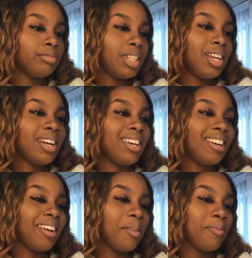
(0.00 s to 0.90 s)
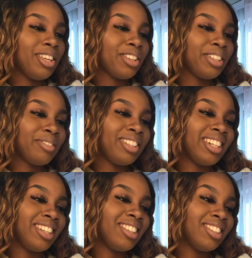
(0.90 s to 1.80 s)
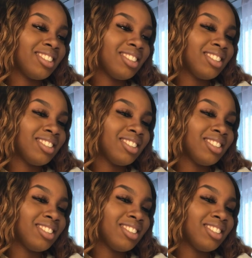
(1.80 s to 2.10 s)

they got an MP3 player.